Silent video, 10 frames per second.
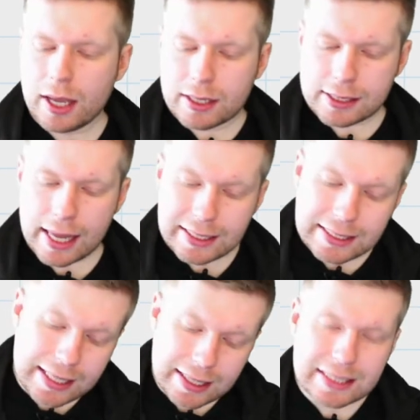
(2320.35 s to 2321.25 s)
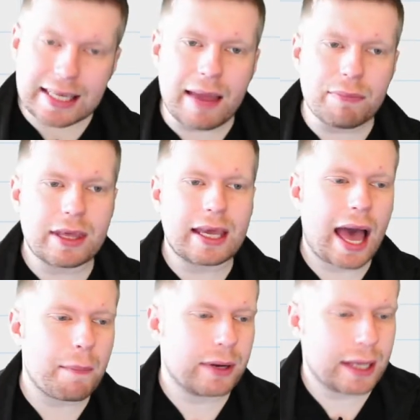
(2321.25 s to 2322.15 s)
So let's see the same thing
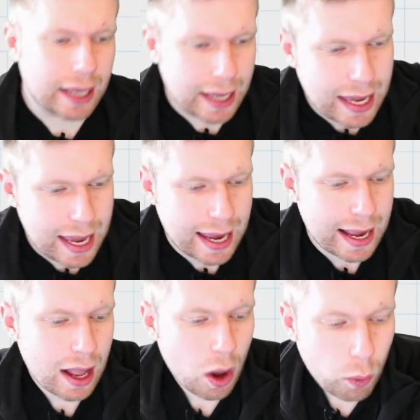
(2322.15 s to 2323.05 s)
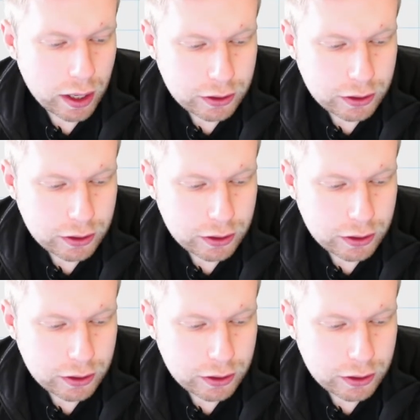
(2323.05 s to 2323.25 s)
happening here with